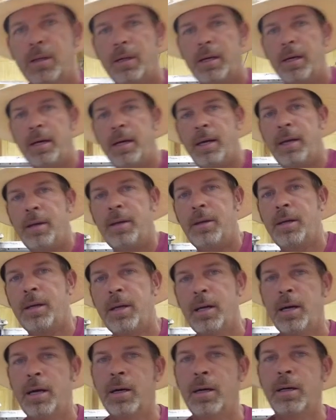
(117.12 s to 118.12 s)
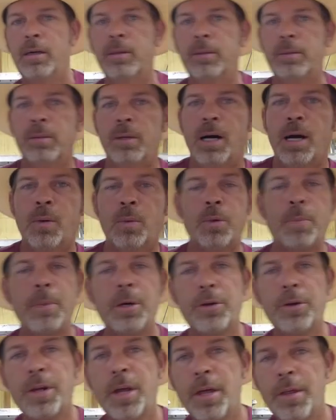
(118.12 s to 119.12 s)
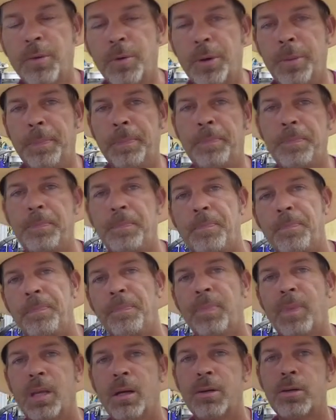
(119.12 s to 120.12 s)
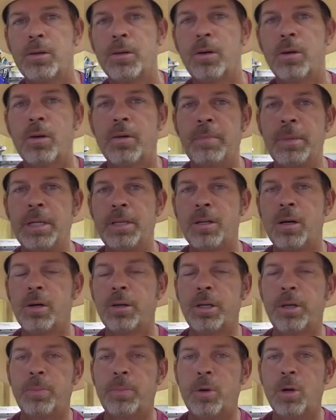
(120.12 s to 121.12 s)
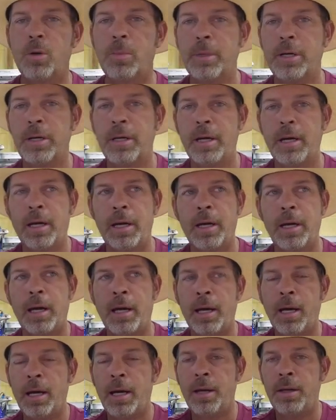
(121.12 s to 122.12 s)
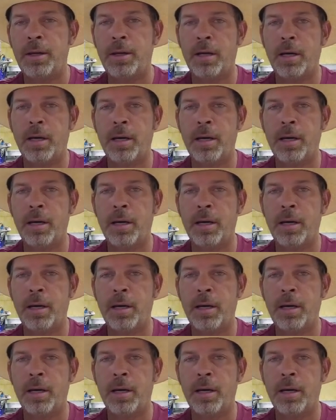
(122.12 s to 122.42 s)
and I want to build another one. So I've been talking to Proma, and